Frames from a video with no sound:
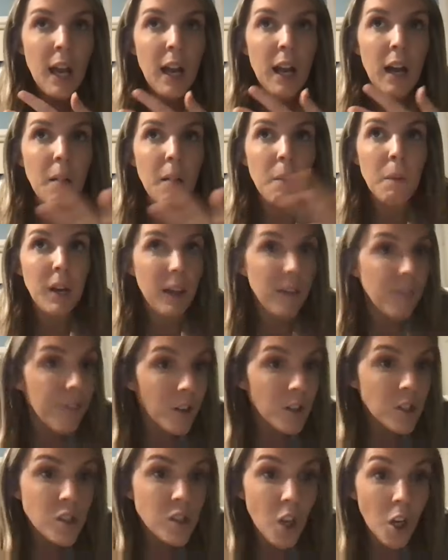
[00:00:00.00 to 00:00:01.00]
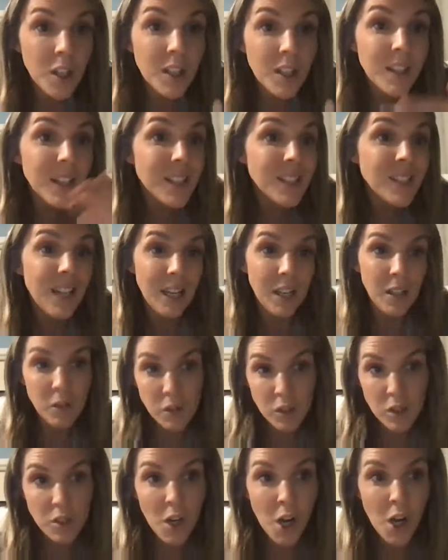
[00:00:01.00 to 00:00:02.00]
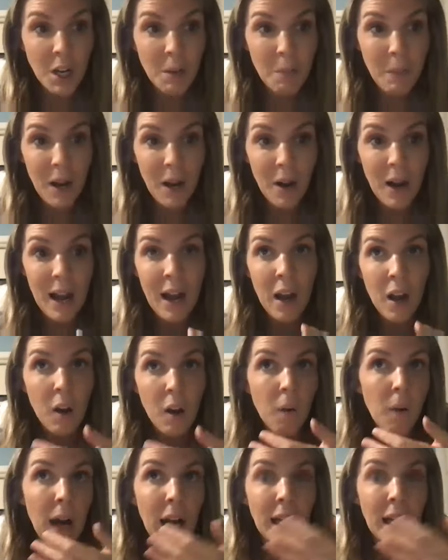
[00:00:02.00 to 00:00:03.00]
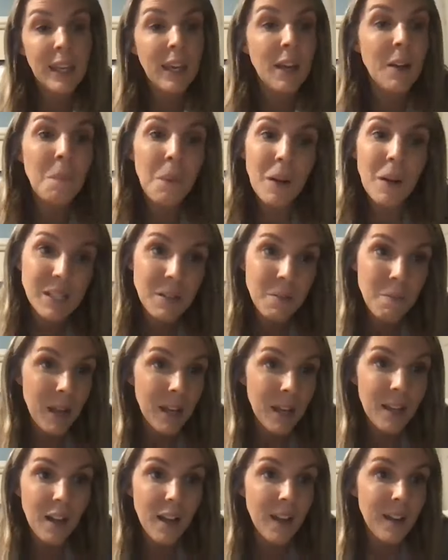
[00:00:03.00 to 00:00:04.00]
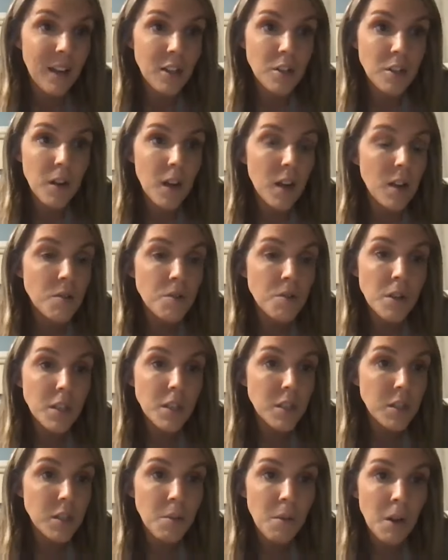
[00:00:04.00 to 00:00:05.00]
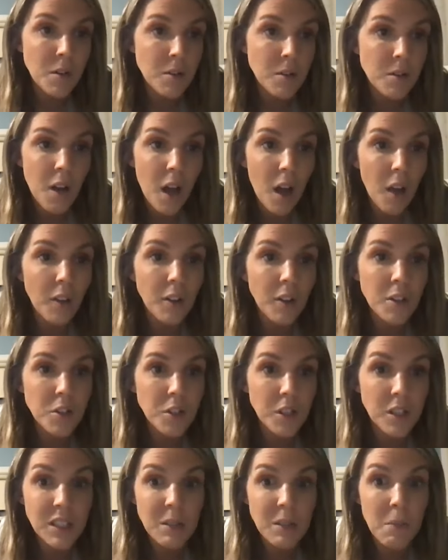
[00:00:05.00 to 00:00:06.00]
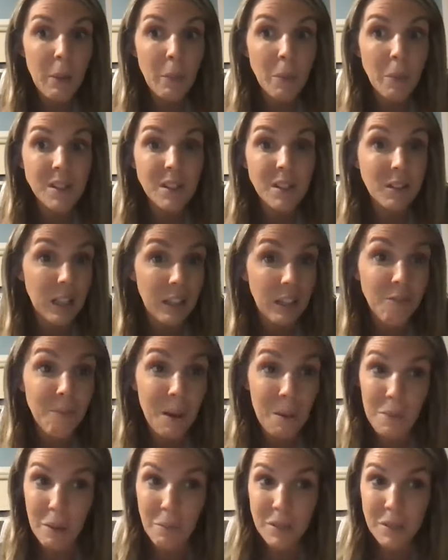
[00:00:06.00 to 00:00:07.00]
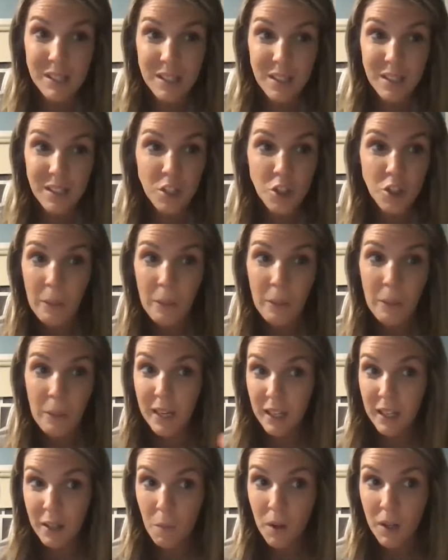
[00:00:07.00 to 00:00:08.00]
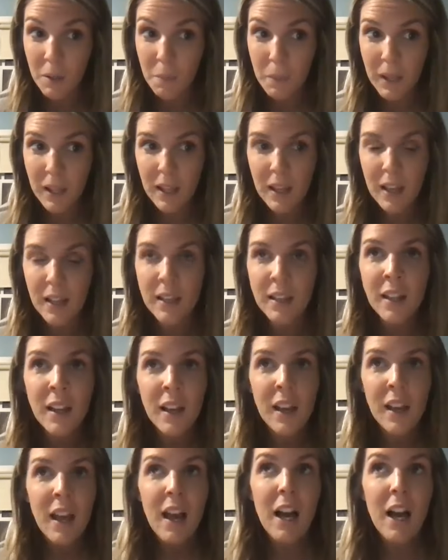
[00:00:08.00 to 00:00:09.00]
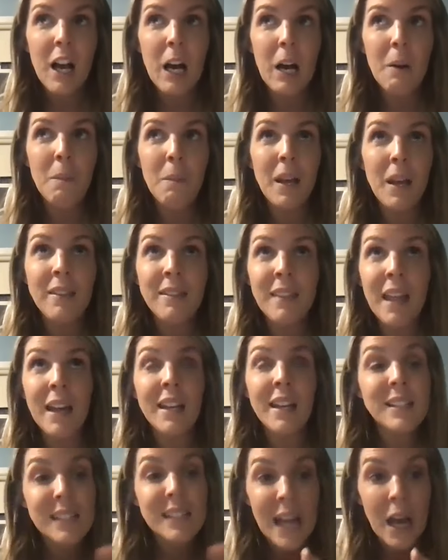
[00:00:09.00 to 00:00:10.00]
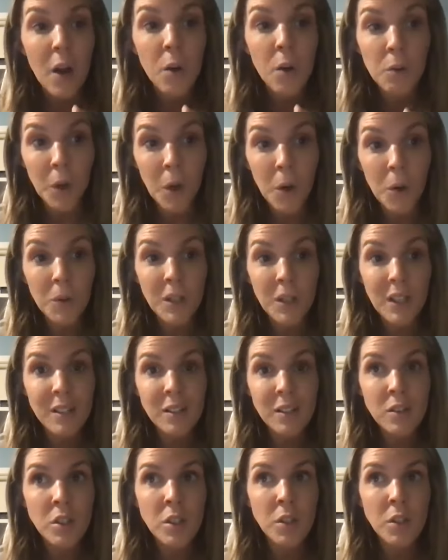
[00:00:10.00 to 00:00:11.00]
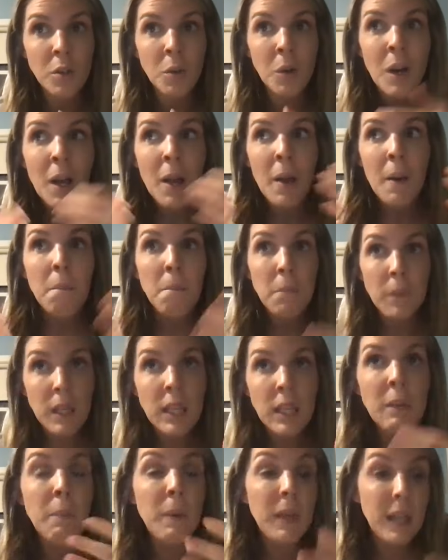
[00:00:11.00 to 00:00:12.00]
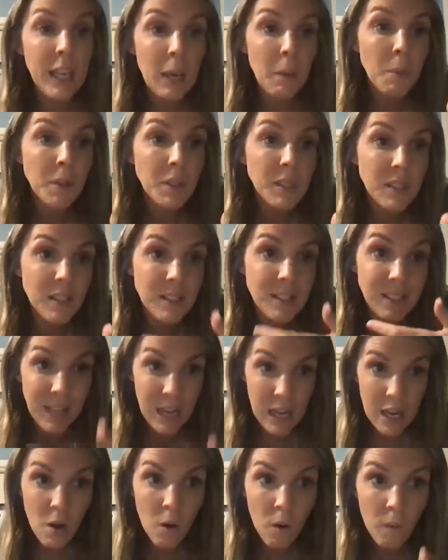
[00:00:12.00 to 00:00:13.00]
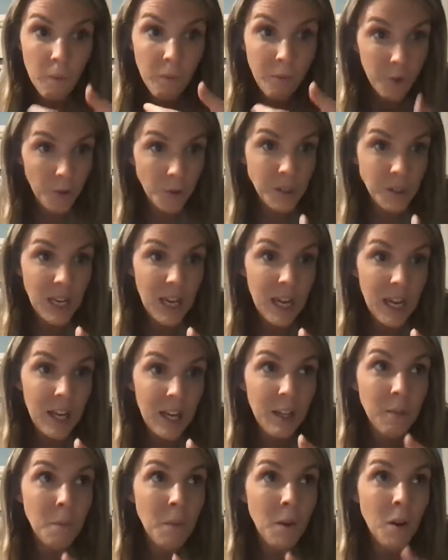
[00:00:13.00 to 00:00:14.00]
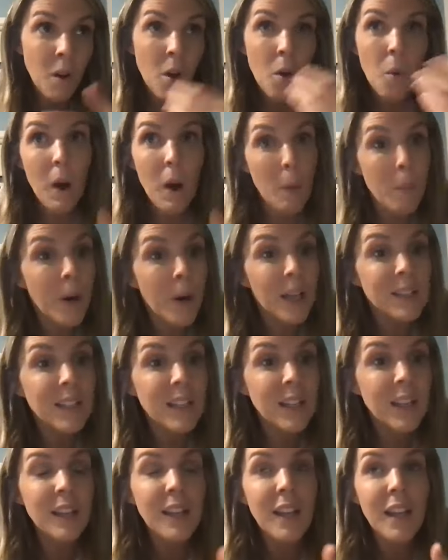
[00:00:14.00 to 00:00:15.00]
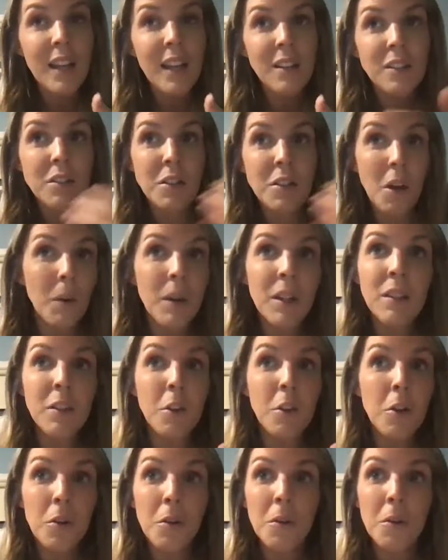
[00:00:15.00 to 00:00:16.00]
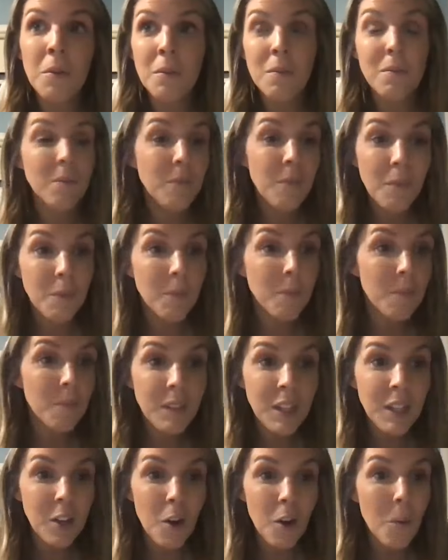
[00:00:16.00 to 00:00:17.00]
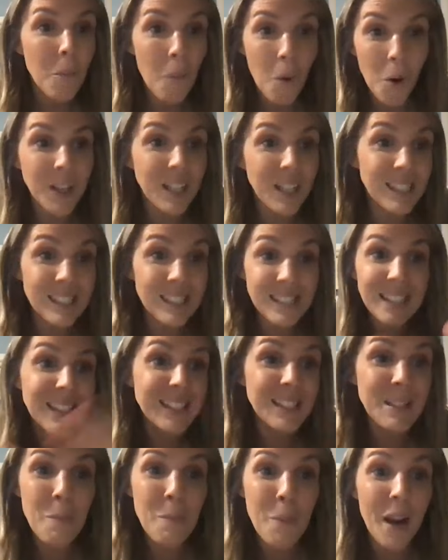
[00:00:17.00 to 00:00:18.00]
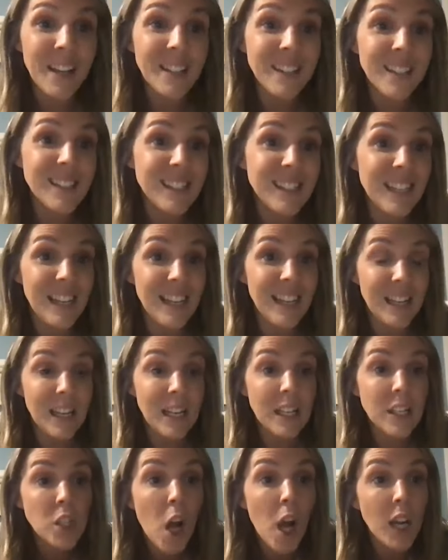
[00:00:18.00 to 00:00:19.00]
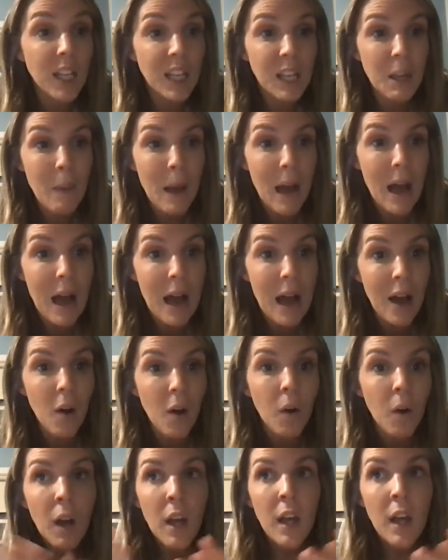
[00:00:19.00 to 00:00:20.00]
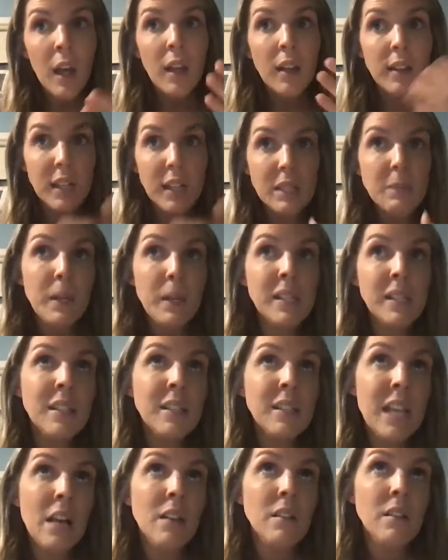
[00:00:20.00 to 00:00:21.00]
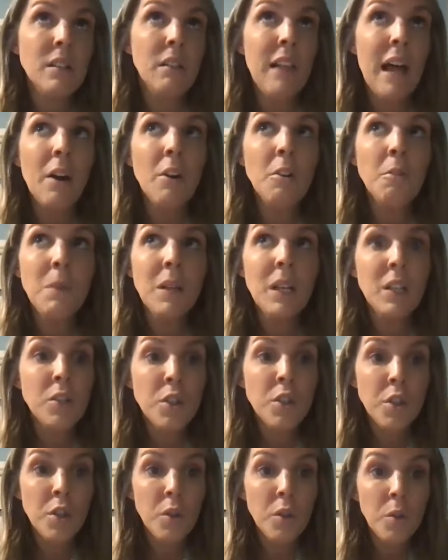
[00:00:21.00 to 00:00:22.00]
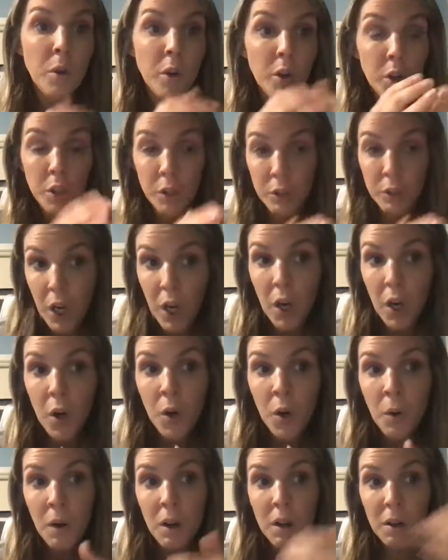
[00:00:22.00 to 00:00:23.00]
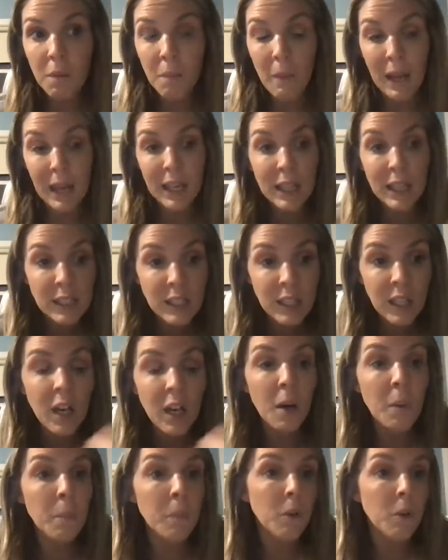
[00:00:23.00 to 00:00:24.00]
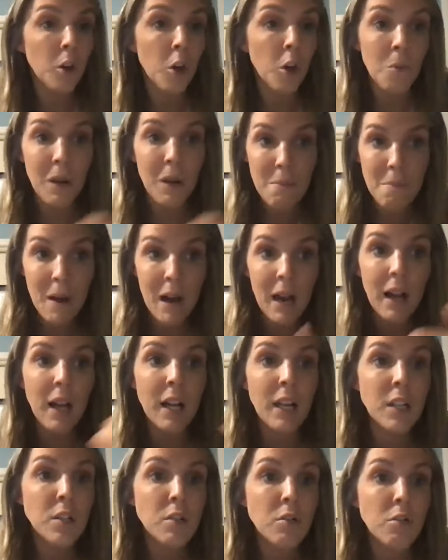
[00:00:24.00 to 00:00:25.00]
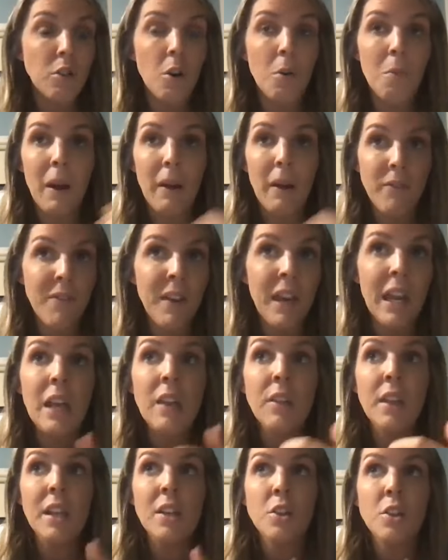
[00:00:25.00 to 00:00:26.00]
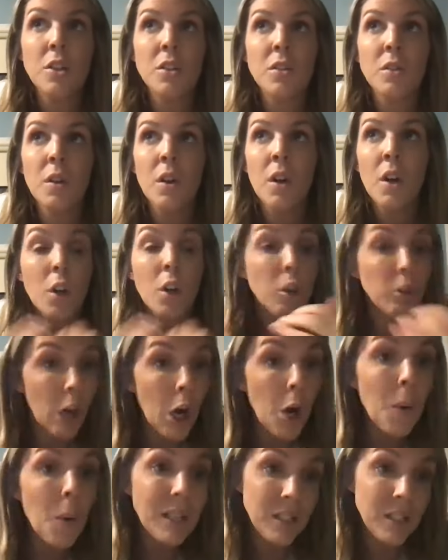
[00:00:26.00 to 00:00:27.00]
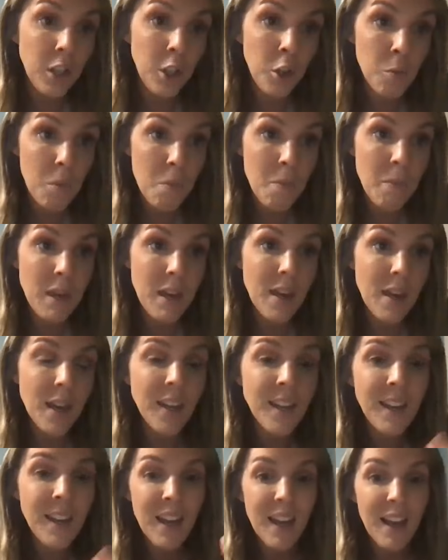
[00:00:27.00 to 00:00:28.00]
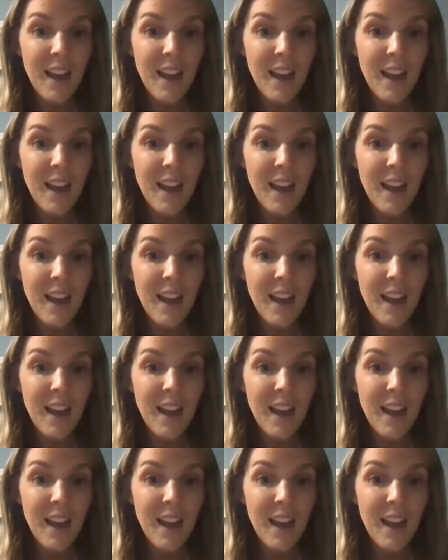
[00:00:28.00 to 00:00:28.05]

When I first started this, I used to talk about how I can't wait to make an extra $100 to $200 just to be able to leave my babysitting job that I didn't want to be in. And that has now grown into me being able to stay home full time while pregnant and going through, morning sickness and pregnancy, and talking about how this business has allowed me to grow my income, grow my mind, grow my faith, and just grow as a human being.